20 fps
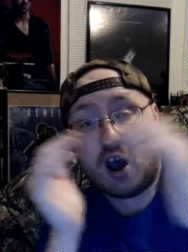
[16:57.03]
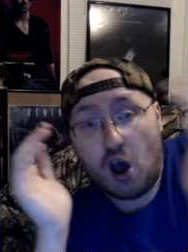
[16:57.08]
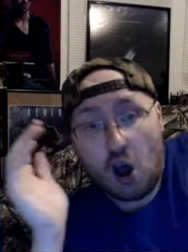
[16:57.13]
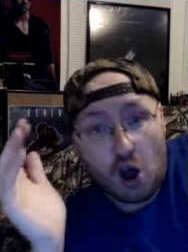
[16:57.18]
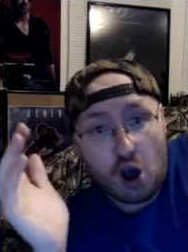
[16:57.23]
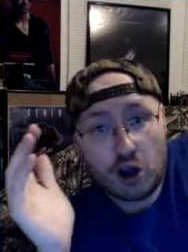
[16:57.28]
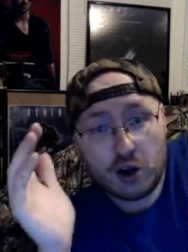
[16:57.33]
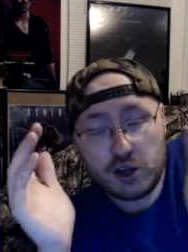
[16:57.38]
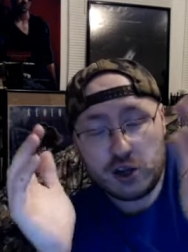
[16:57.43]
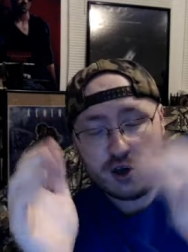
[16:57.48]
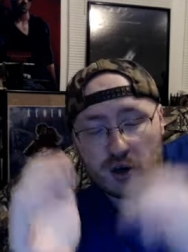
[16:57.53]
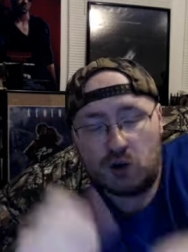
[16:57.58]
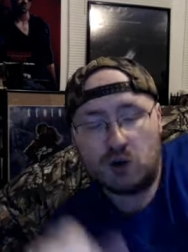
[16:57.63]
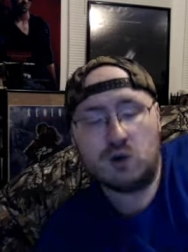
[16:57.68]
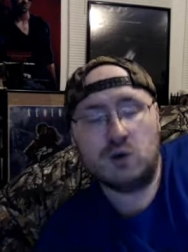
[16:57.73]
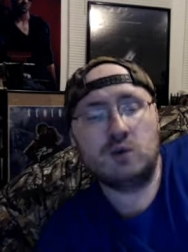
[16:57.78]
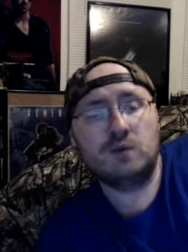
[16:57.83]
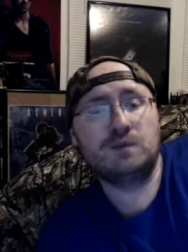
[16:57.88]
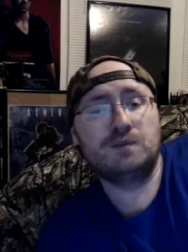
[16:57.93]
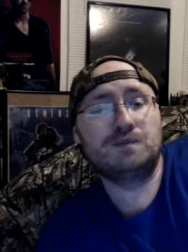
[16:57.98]
audio,
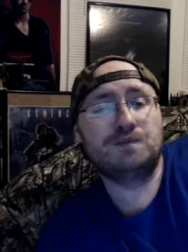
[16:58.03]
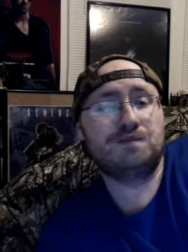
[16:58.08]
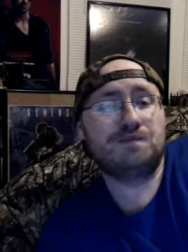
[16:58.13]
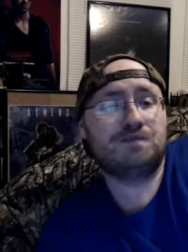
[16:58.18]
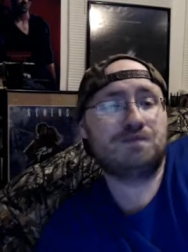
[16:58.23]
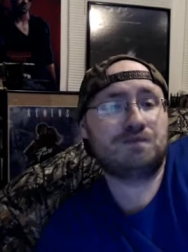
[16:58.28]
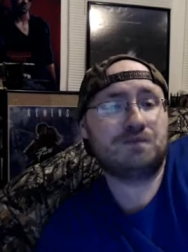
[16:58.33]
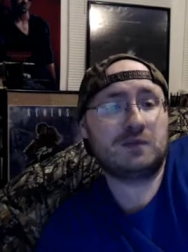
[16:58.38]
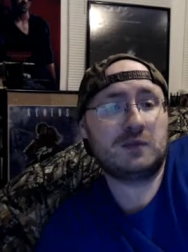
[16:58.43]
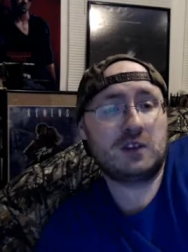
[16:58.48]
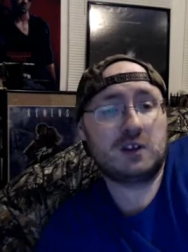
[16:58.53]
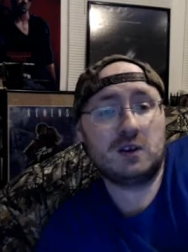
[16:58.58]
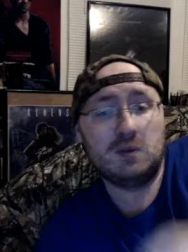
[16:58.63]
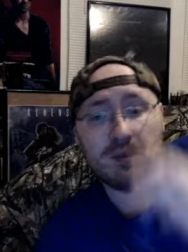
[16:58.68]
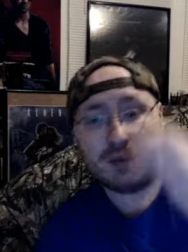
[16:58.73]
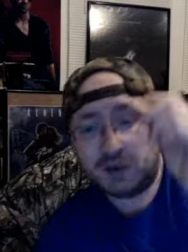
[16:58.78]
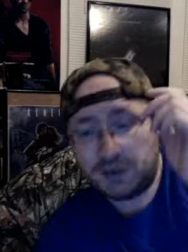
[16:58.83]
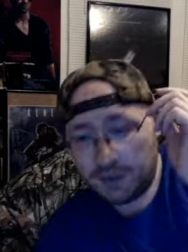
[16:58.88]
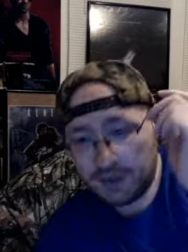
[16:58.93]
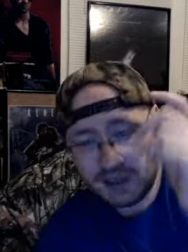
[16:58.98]

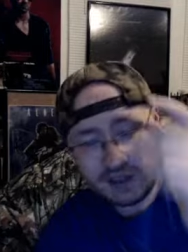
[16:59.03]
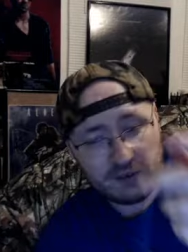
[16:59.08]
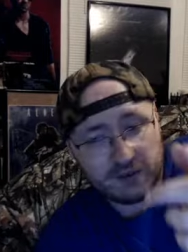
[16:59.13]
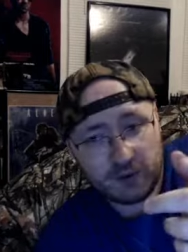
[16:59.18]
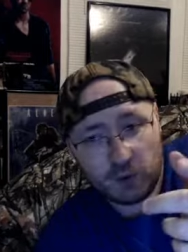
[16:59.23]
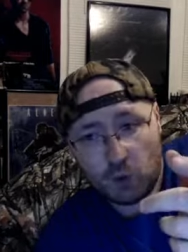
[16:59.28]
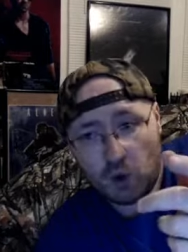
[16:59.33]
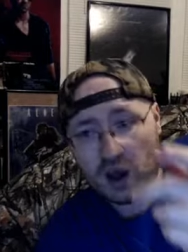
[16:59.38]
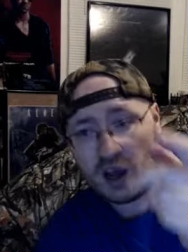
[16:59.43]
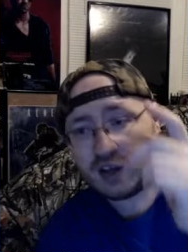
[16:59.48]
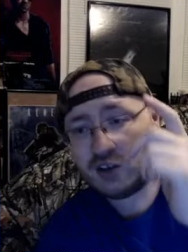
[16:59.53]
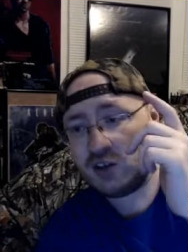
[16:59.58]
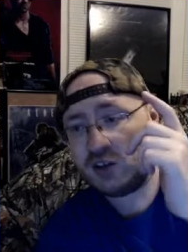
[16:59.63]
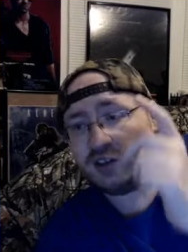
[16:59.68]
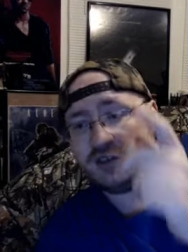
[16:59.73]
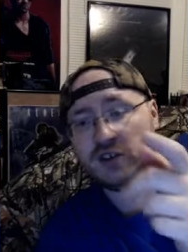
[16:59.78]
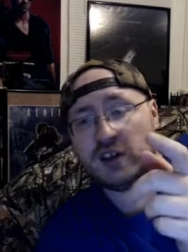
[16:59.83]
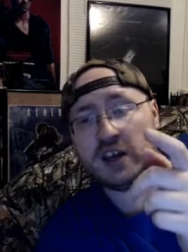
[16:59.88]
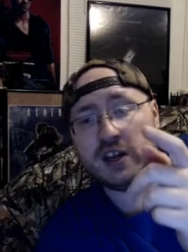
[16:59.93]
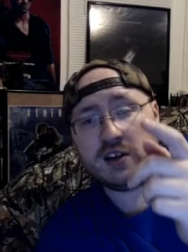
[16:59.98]
but thanks for watching.
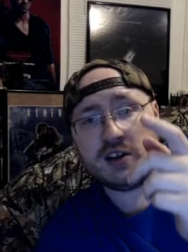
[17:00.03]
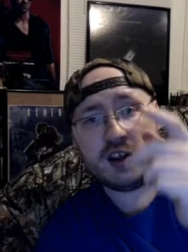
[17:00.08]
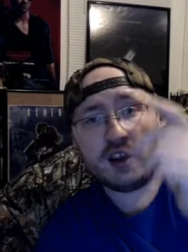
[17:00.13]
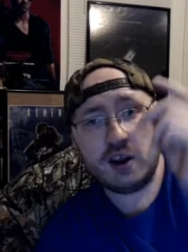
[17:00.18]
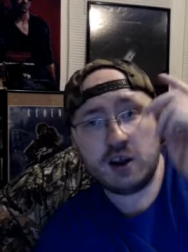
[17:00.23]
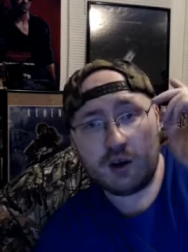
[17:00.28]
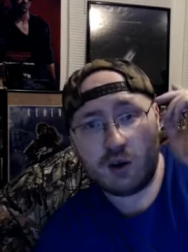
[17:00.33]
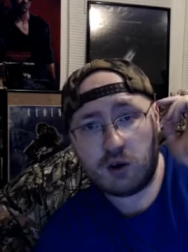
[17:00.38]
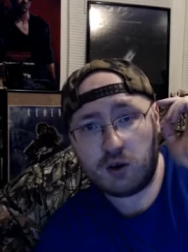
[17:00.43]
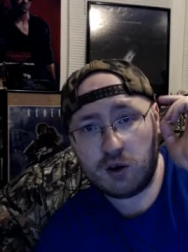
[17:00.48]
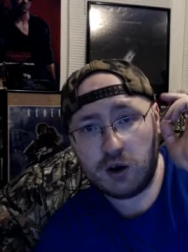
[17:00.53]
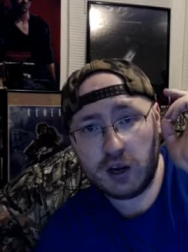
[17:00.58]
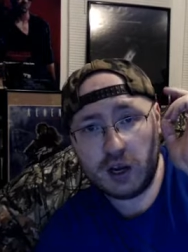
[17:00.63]
Take care.